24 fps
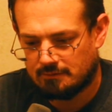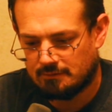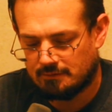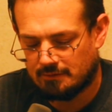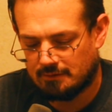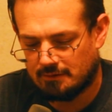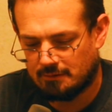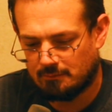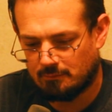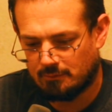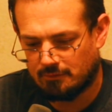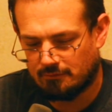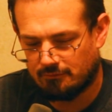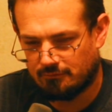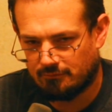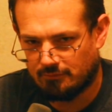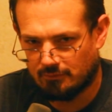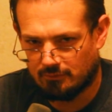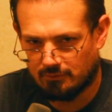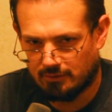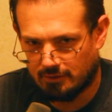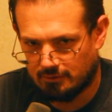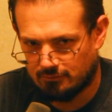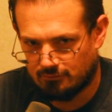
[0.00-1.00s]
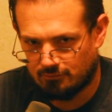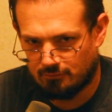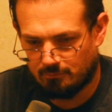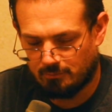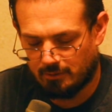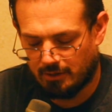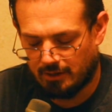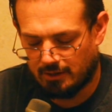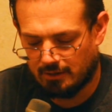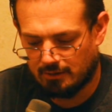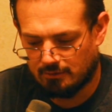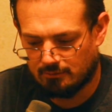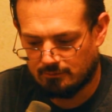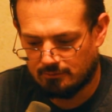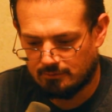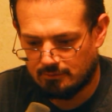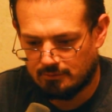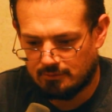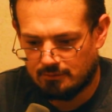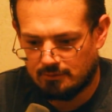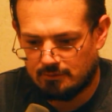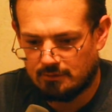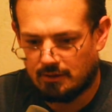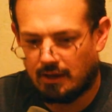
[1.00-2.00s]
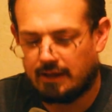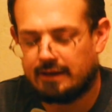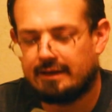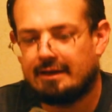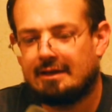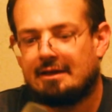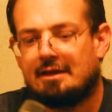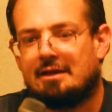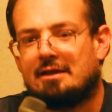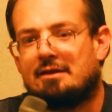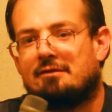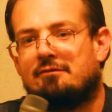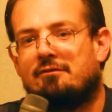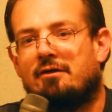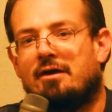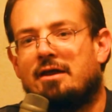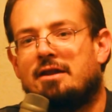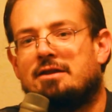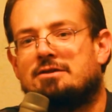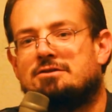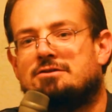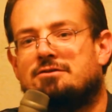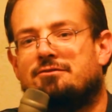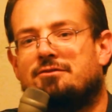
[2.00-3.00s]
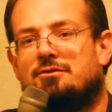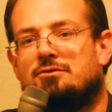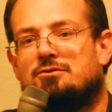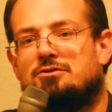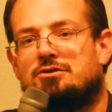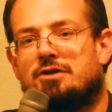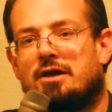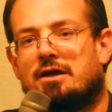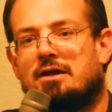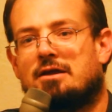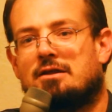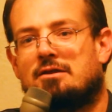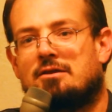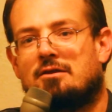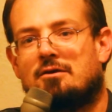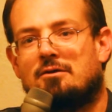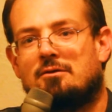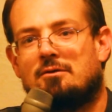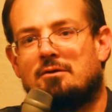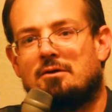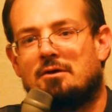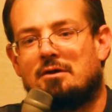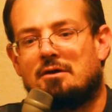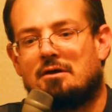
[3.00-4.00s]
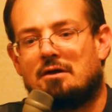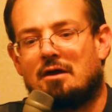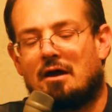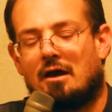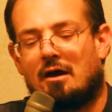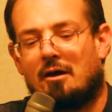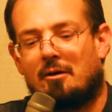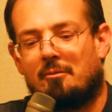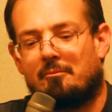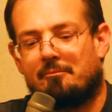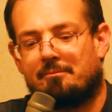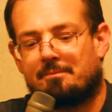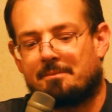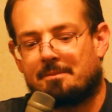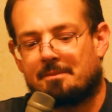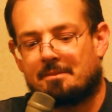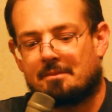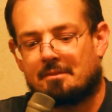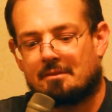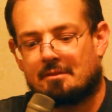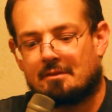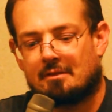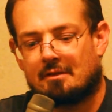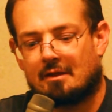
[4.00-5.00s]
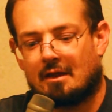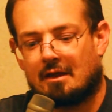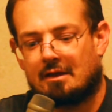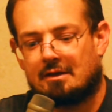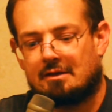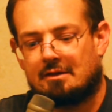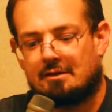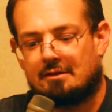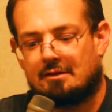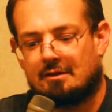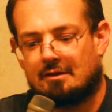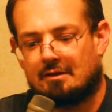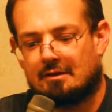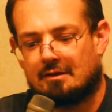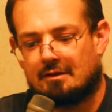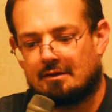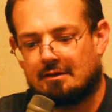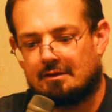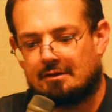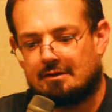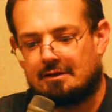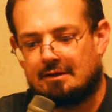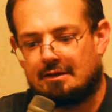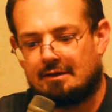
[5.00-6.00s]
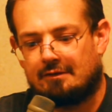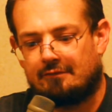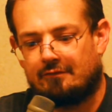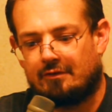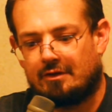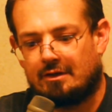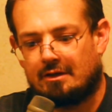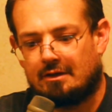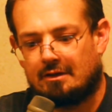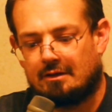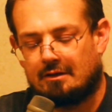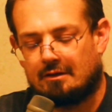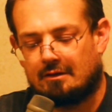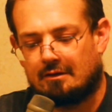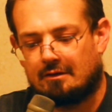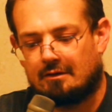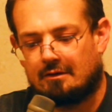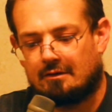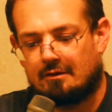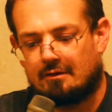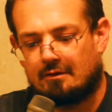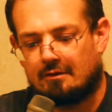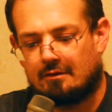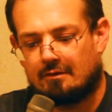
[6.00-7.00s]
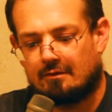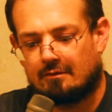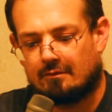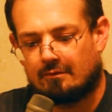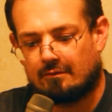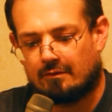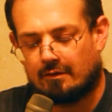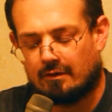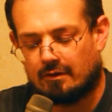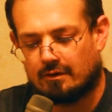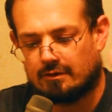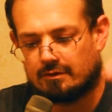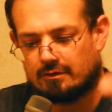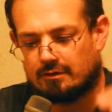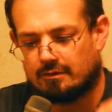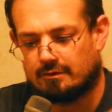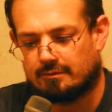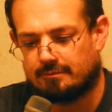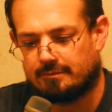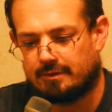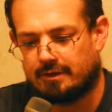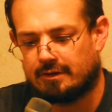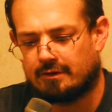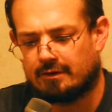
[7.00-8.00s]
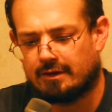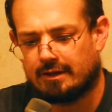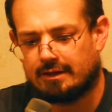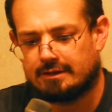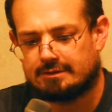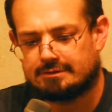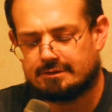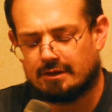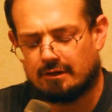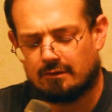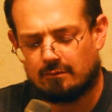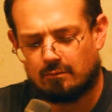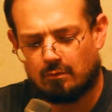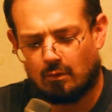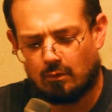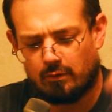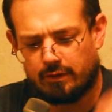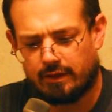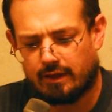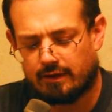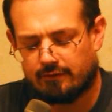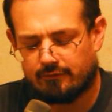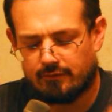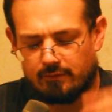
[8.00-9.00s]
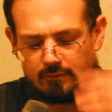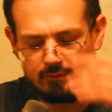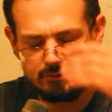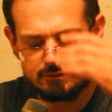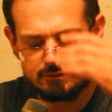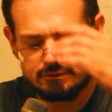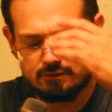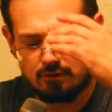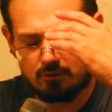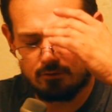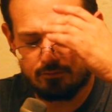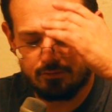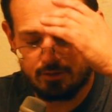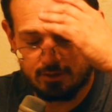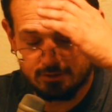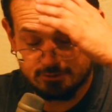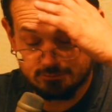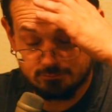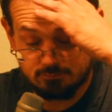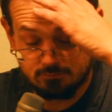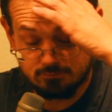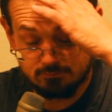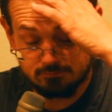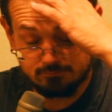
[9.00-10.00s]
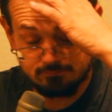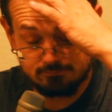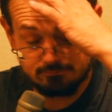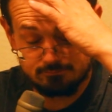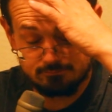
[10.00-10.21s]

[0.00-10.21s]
and then it would have felt like Super Halo. I did get advantage if you check it though. I did the TV, the interlace, the rolling, I forget what it's called, the actual